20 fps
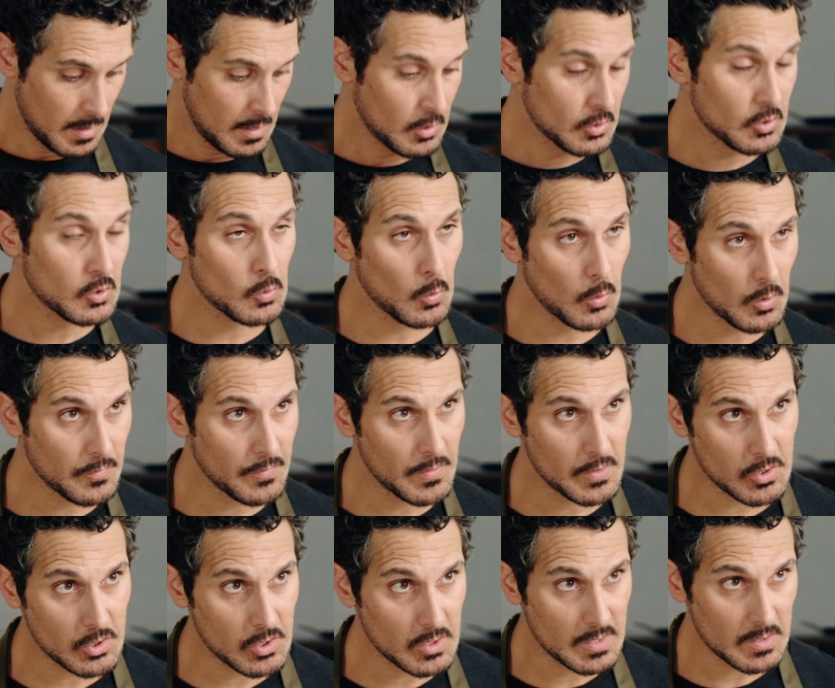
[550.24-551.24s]

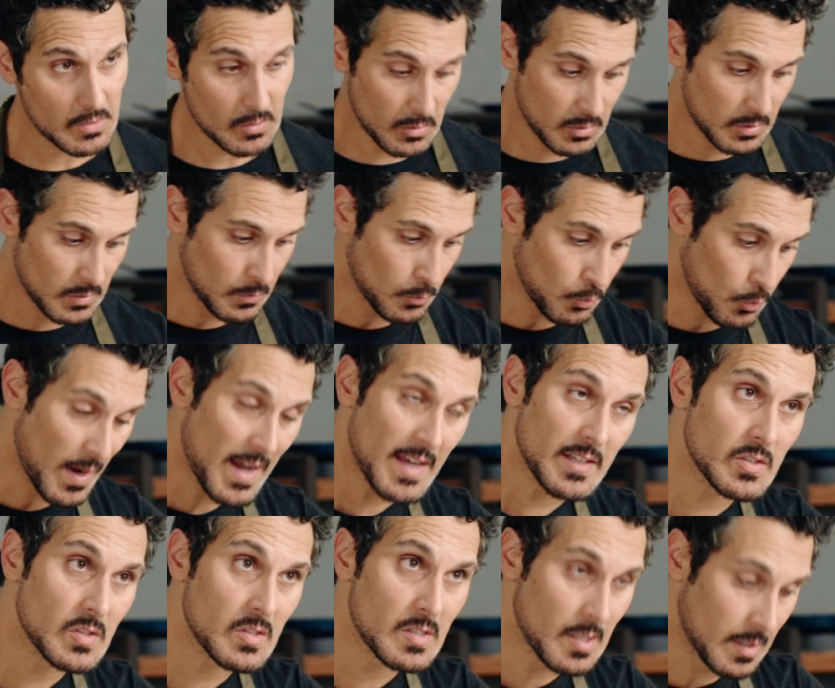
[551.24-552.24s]
swordfish schnitzel to
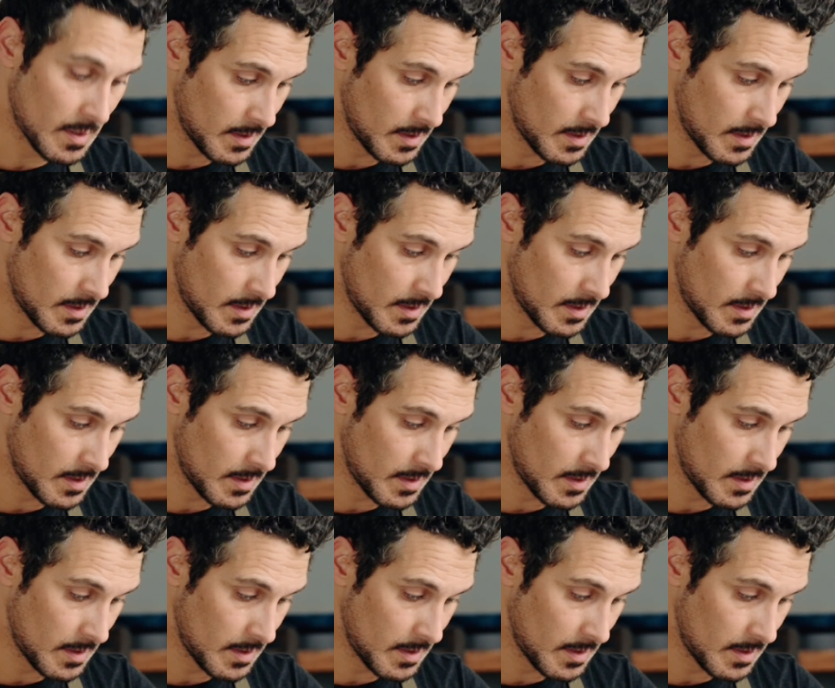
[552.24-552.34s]
rest.